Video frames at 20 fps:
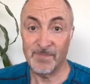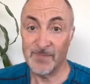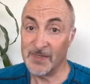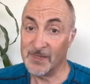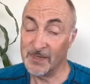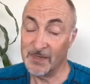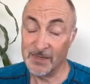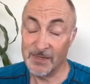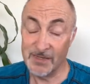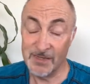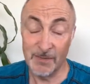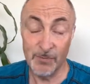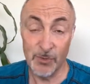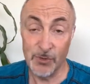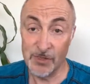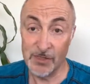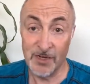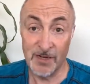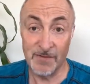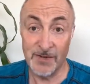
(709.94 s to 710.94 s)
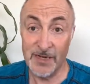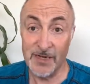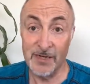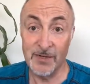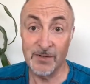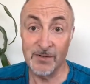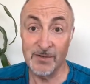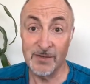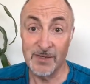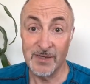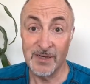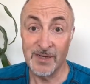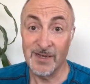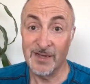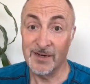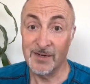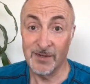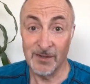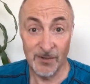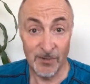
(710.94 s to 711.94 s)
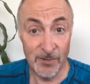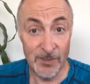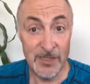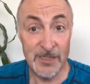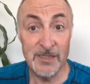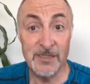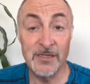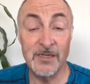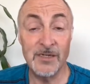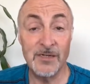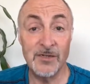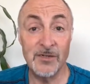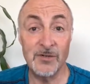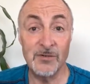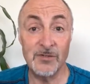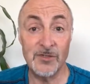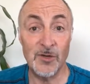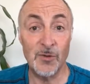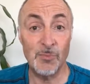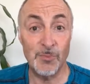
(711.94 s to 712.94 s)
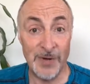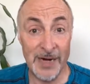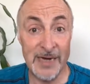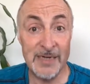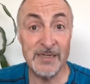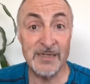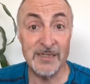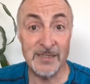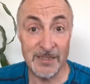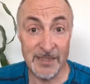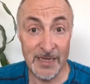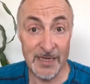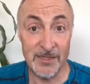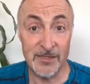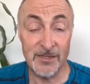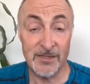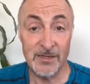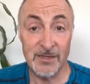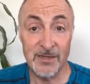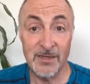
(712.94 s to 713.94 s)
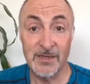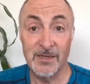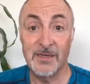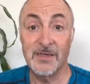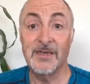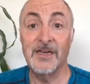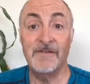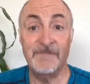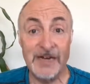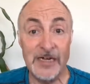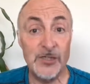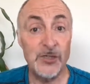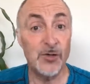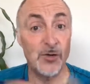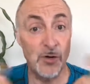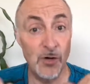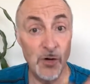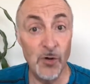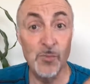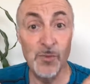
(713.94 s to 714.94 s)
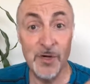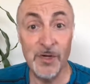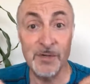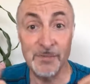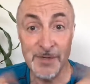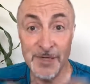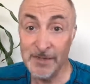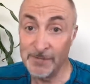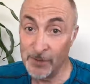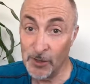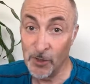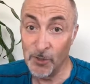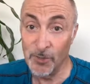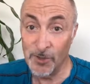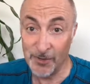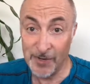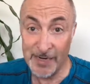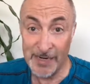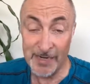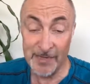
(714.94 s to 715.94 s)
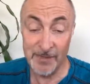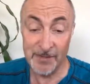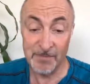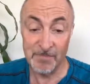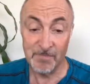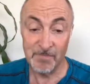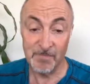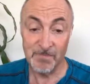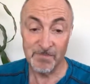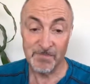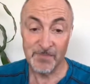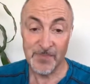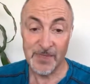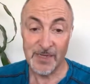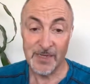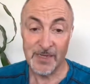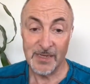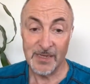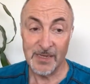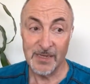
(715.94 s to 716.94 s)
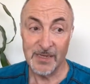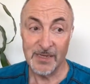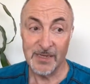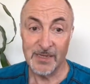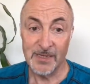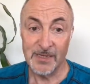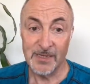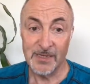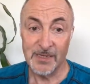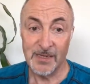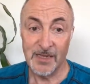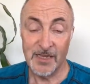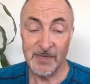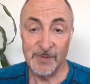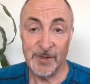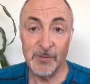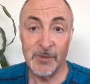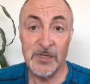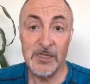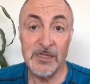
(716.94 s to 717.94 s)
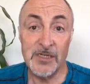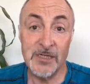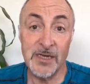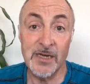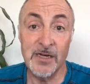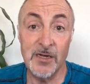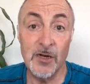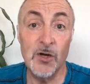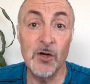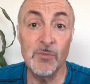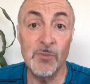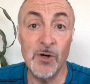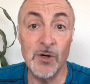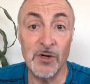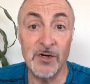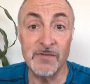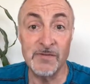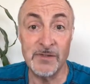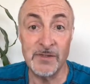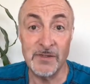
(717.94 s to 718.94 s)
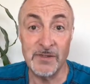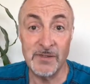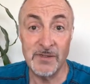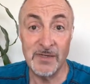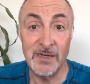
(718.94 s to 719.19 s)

And that's simple stuff, I know. Not always easy to do, so practice this. In fact, your homework, I'm going to give you homework right now, is be willing to say no more often.